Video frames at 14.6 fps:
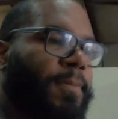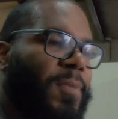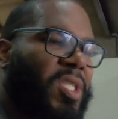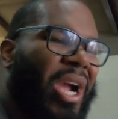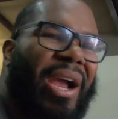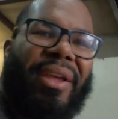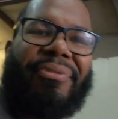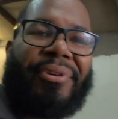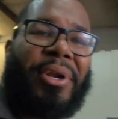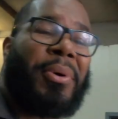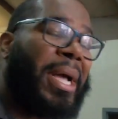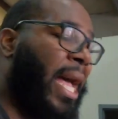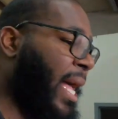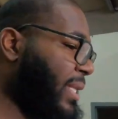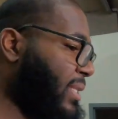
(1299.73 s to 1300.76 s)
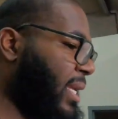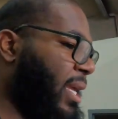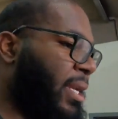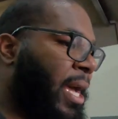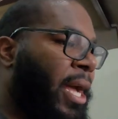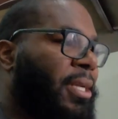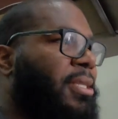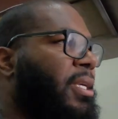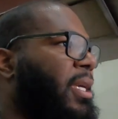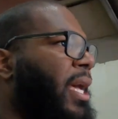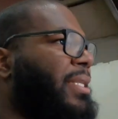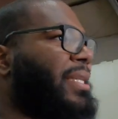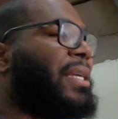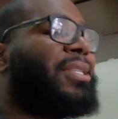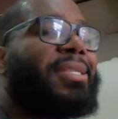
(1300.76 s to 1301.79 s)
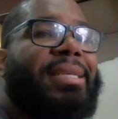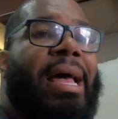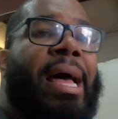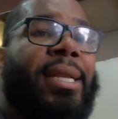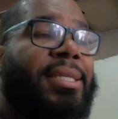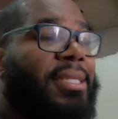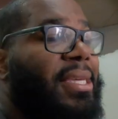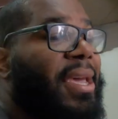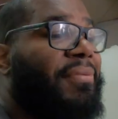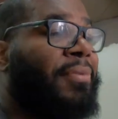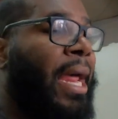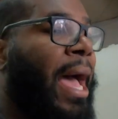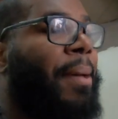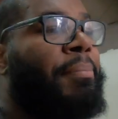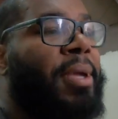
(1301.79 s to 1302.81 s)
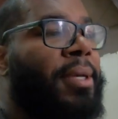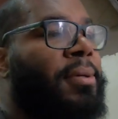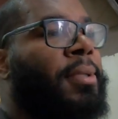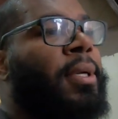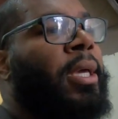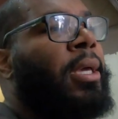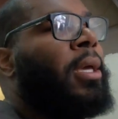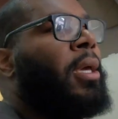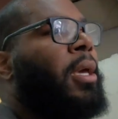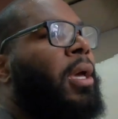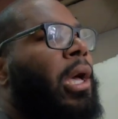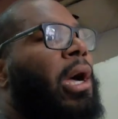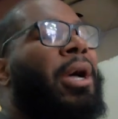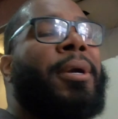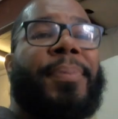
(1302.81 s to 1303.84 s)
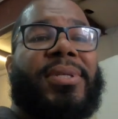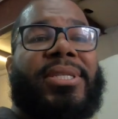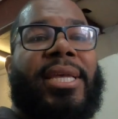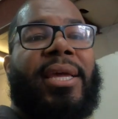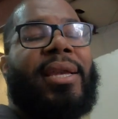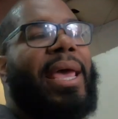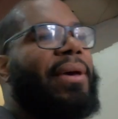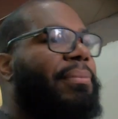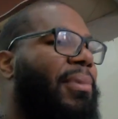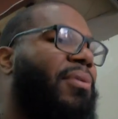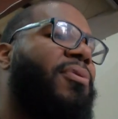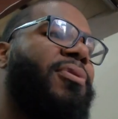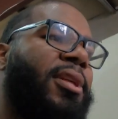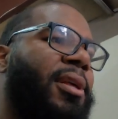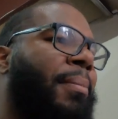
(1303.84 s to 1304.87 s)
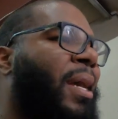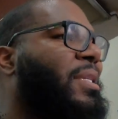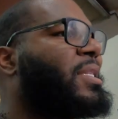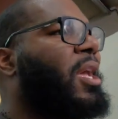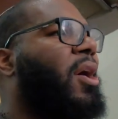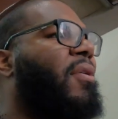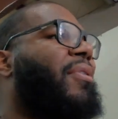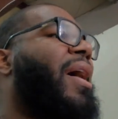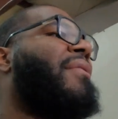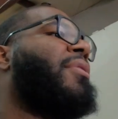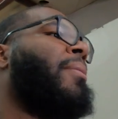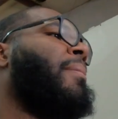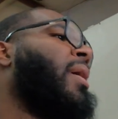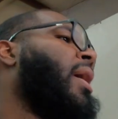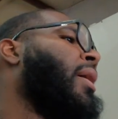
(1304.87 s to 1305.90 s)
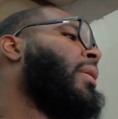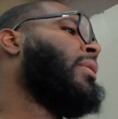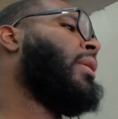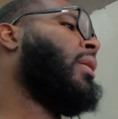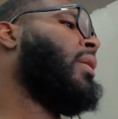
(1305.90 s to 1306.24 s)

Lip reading: Sorry for no content, honestly guys. I just honestly have not been 100%, haven't been feeling myself, haven't been,